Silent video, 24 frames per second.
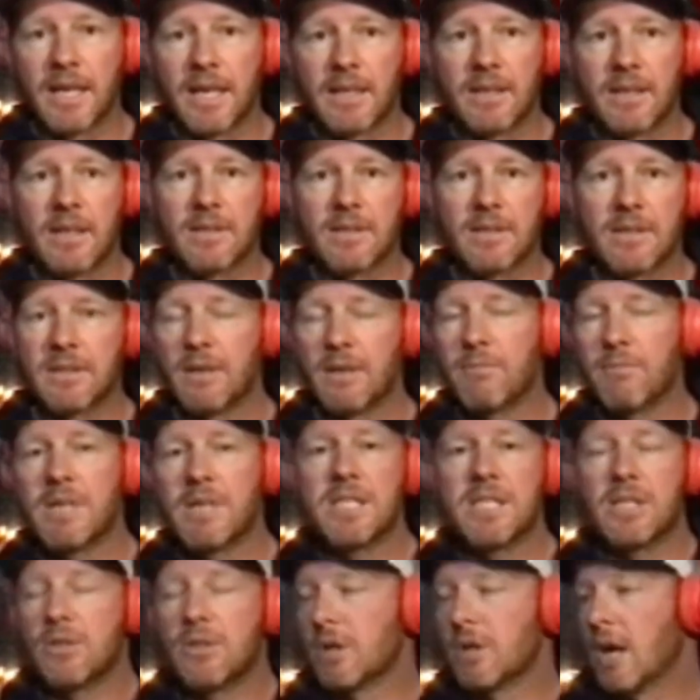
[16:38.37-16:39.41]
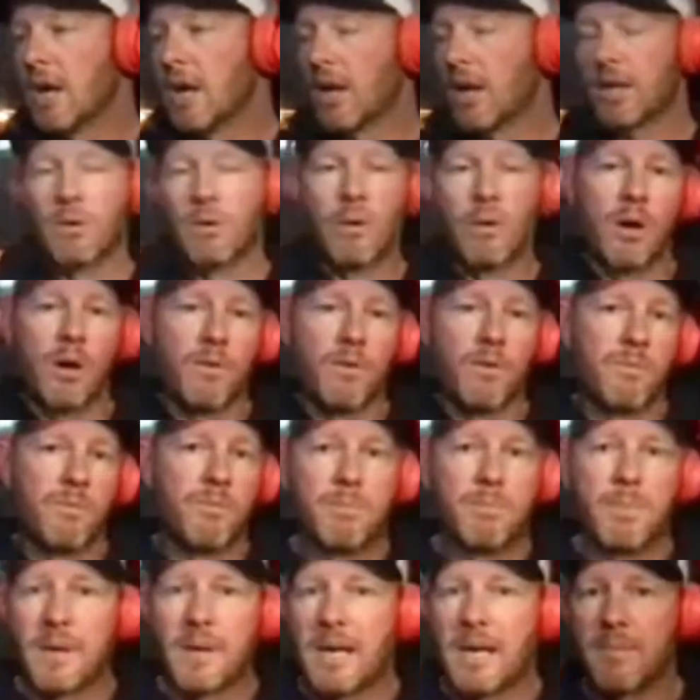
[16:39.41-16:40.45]
You know, there's no reason you can't go off
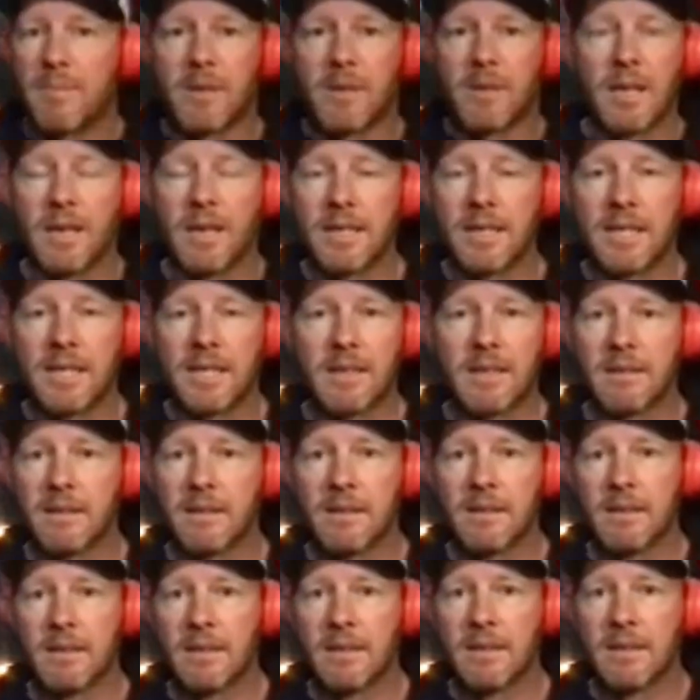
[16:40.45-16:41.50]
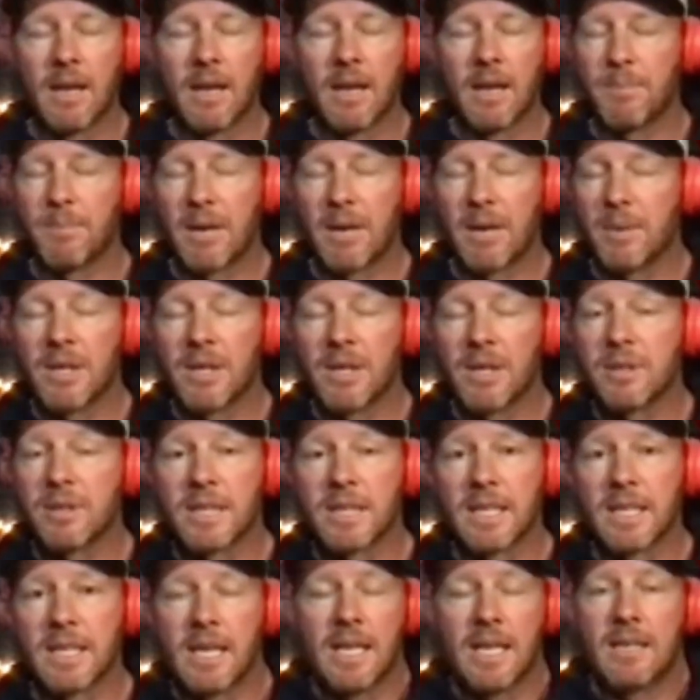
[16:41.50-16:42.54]
paragliding,
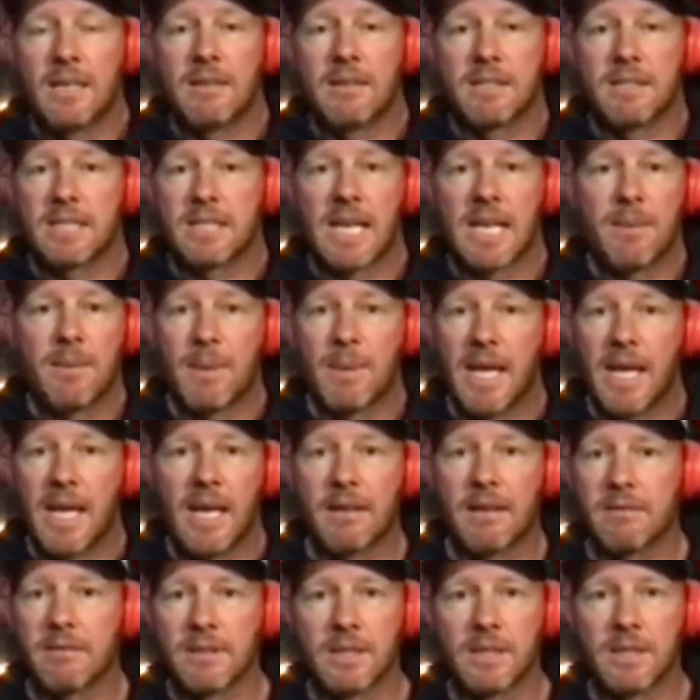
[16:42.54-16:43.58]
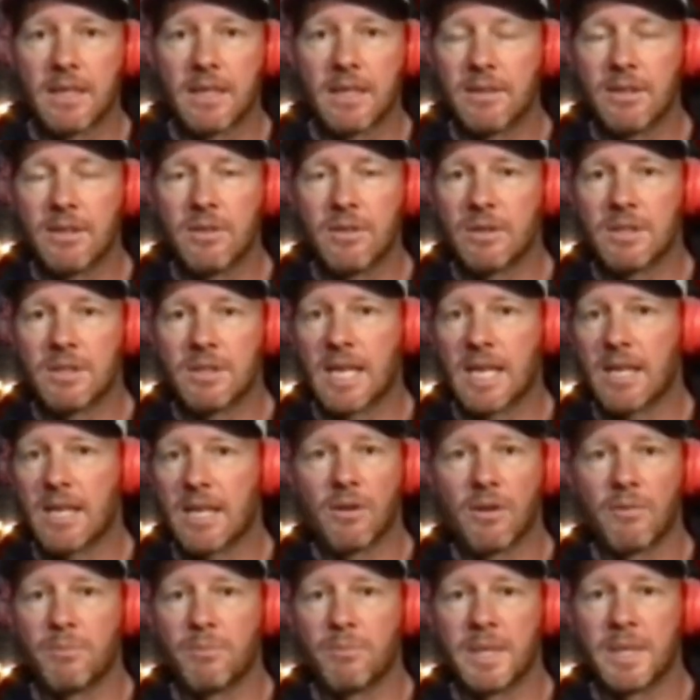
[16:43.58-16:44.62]
paramotoring in the same air. You know, you can take
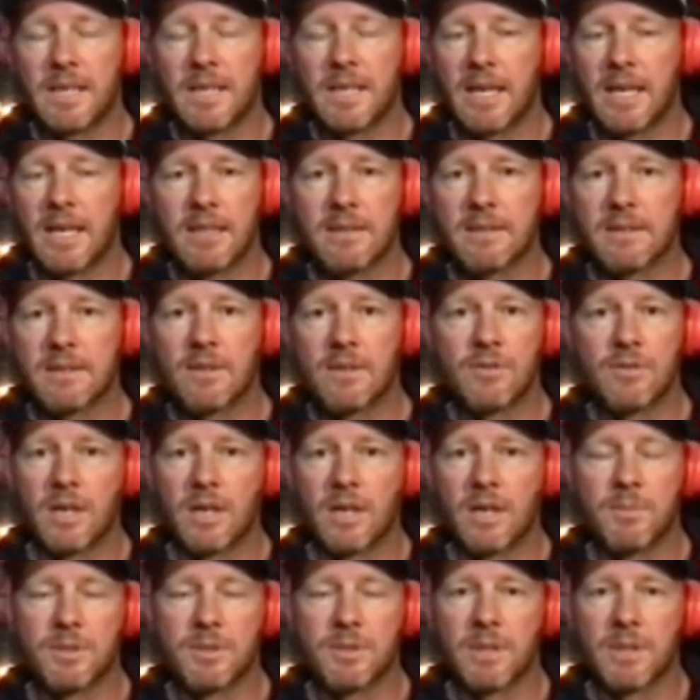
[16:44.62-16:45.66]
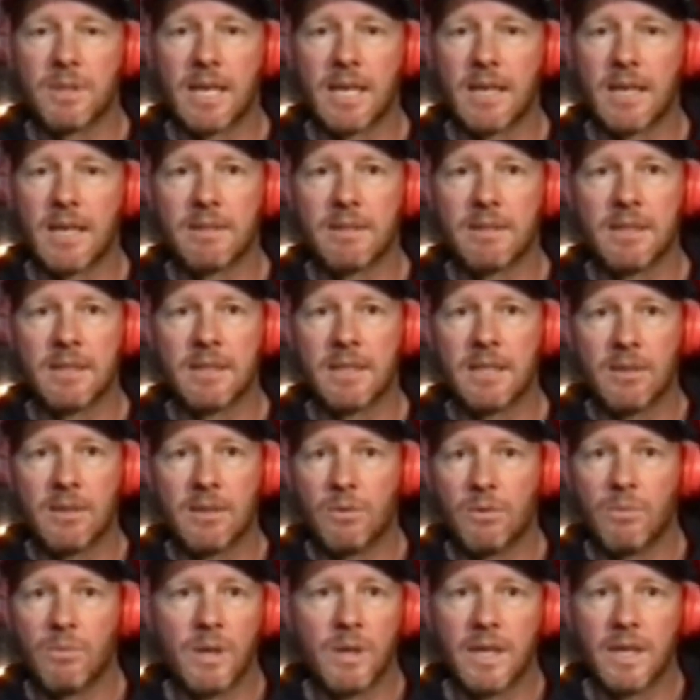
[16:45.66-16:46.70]
off midday. There's no dramas with that. It
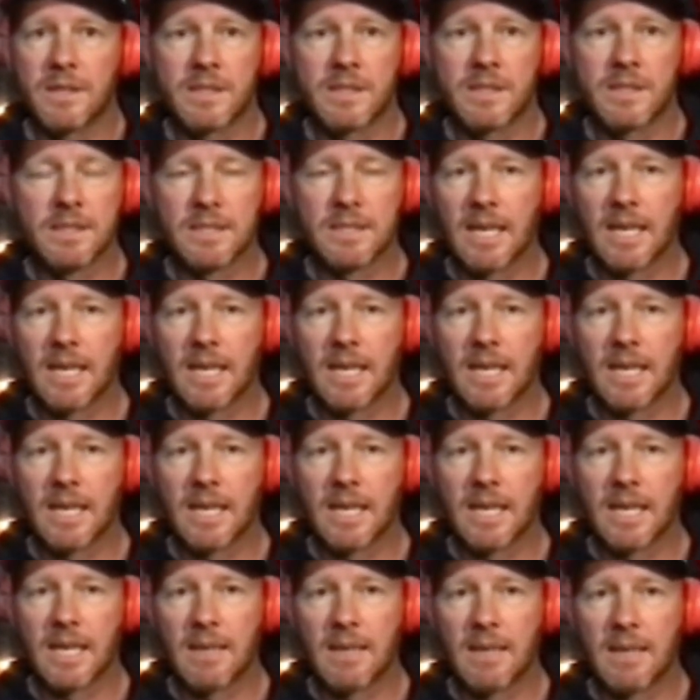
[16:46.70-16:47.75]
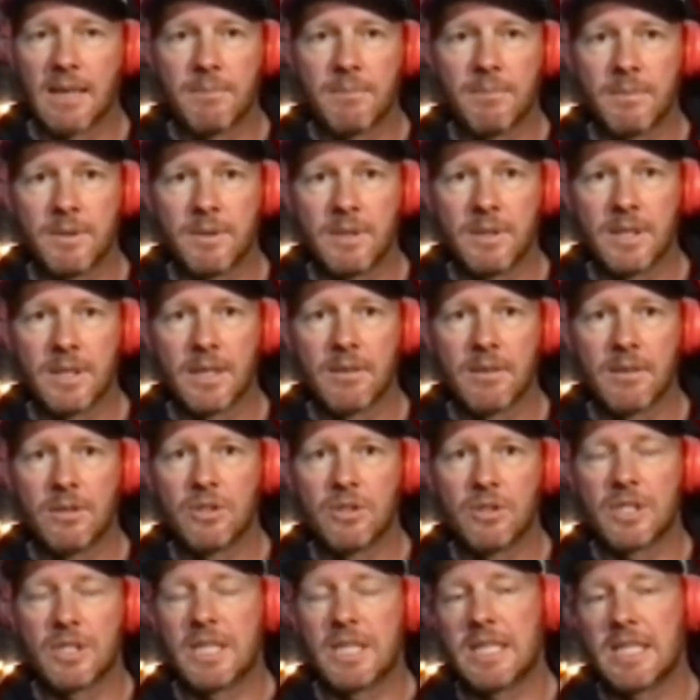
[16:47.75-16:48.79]
all works the same. You know, you just
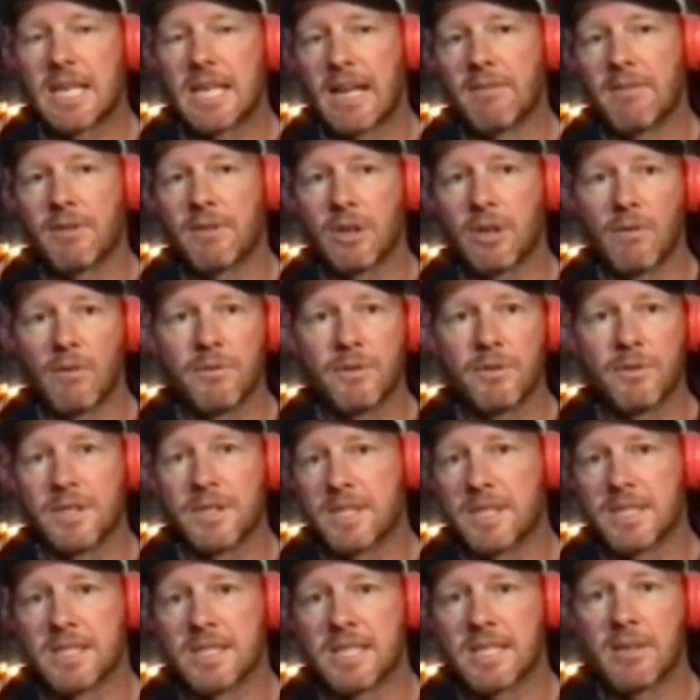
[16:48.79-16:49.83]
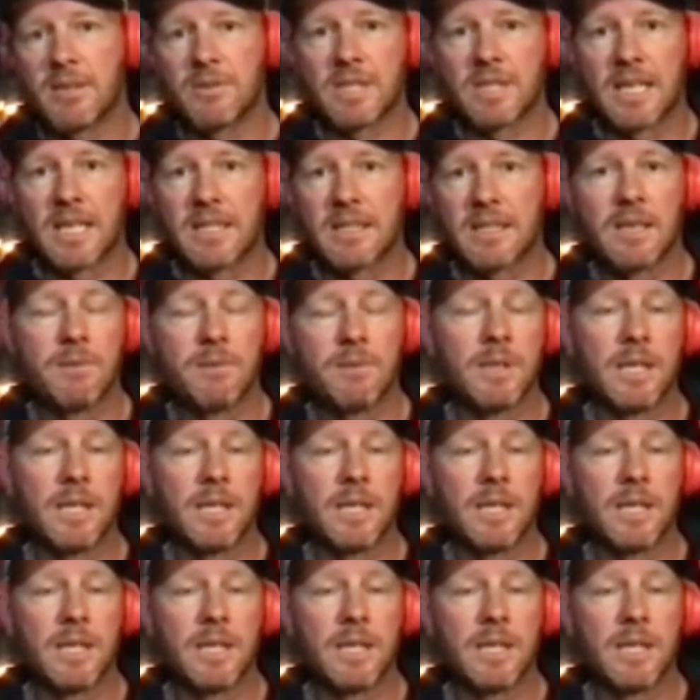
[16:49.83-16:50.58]
need to have the confidence and skill set to go with it.